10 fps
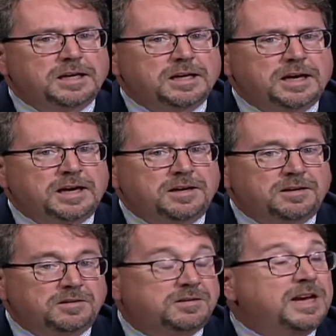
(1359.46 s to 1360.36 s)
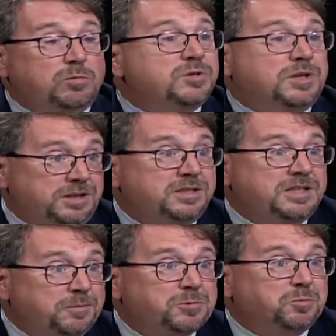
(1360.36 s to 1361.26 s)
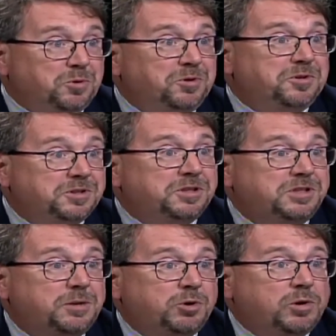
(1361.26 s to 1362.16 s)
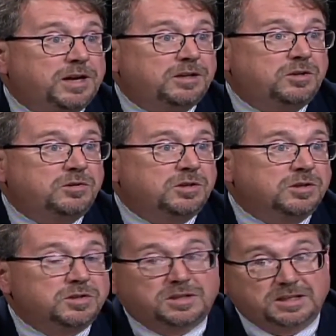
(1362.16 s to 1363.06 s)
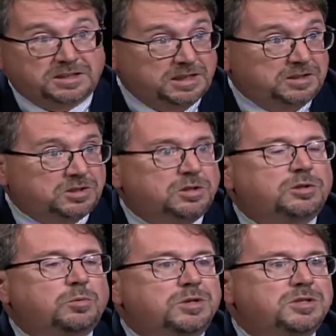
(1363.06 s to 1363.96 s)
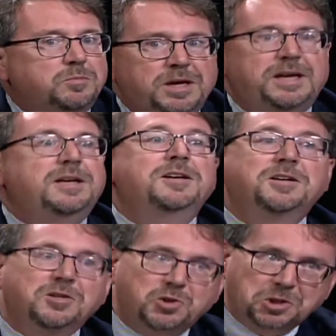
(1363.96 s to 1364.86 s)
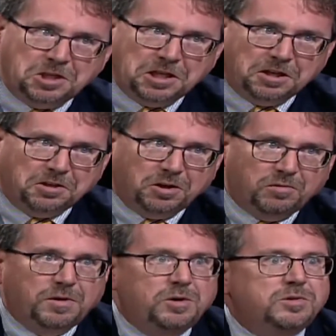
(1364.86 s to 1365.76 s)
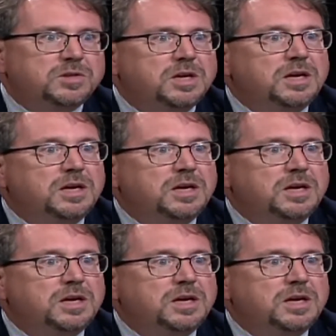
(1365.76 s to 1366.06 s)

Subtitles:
And that was unacceptable to the Democratic Unionists. They said this to Theresa May. She needed their votes.